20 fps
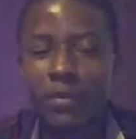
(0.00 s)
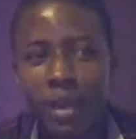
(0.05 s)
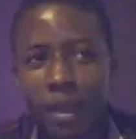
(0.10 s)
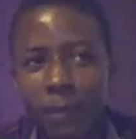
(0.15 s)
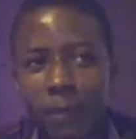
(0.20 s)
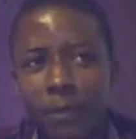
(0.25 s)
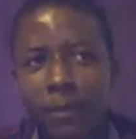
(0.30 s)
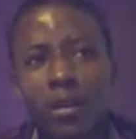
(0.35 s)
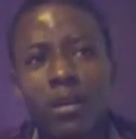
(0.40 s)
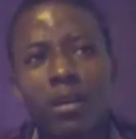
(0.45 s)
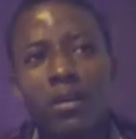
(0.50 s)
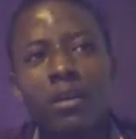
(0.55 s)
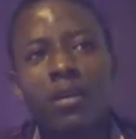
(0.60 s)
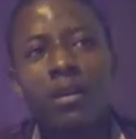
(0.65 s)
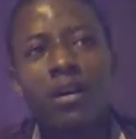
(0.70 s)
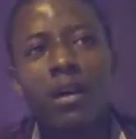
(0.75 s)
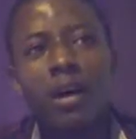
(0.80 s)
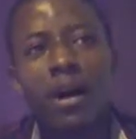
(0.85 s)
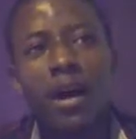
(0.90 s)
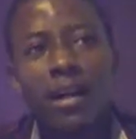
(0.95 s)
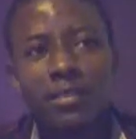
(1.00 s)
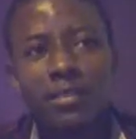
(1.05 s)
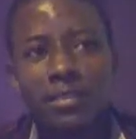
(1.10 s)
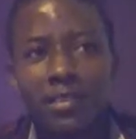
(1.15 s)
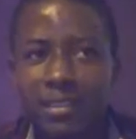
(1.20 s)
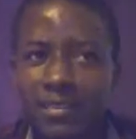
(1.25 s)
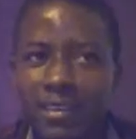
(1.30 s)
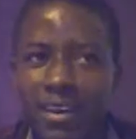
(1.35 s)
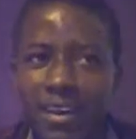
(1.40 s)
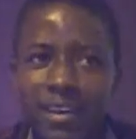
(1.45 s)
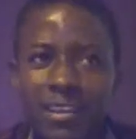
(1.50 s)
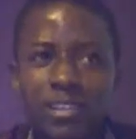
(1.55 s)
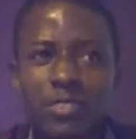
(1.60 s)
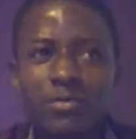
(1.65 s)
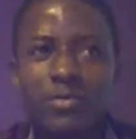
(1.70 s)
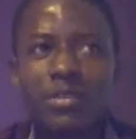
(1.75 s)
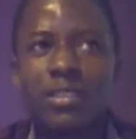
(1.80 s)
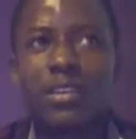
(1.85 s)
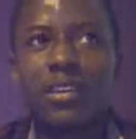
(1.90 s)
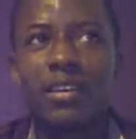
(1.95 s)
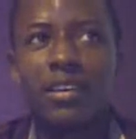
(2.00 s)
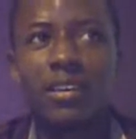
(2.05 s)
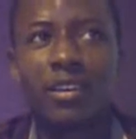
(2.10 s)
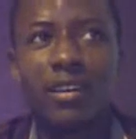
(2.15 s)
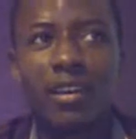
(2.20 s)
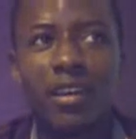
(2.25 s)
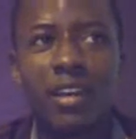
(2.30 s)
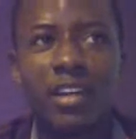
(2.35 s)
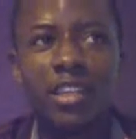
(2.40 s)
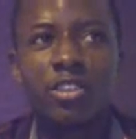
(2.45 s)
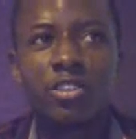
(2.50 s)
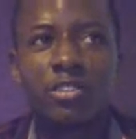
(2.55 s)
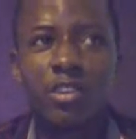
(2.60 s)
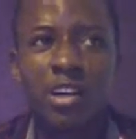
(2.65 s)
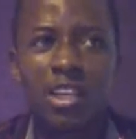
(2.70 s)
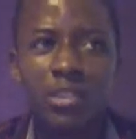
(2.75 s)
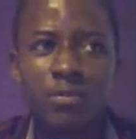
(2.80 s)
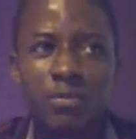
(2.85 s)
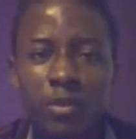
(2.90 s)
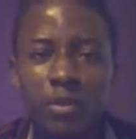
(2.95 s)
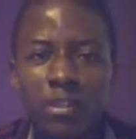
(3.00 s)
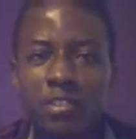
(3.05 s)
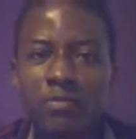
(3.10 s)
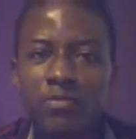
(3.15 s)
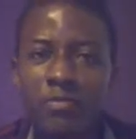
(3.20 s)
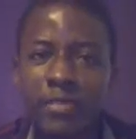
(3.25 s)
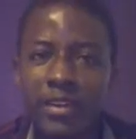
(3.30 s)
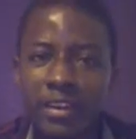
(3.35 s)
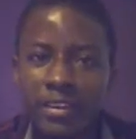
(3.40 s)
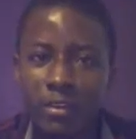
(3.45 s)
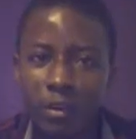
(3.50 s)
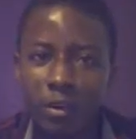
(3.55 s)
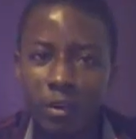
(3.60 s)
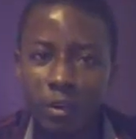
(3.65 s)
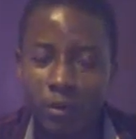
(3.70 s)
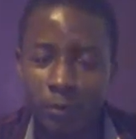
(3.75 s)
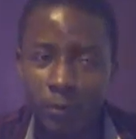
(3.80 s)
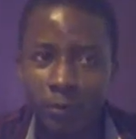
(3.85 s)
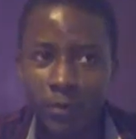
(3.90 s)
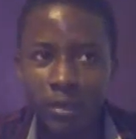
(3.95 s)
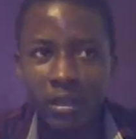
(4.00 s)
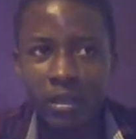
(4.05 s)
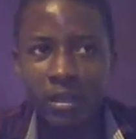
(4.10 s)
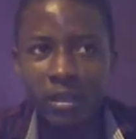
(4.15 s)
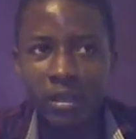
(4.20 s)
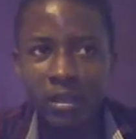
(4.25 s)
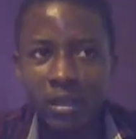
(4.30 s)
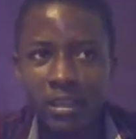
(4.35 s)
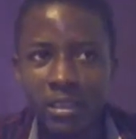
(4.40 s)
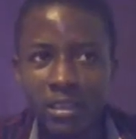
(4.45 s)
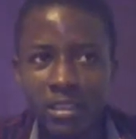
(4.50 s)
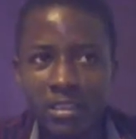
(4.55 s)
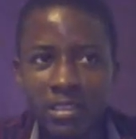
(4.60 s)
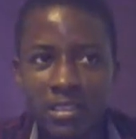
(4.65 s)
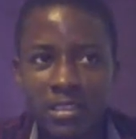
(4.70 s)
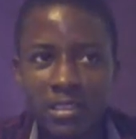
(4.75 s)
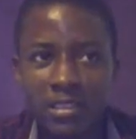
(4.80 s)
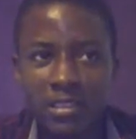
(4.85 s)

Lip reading: Yeah, generally speaking, a transport medium is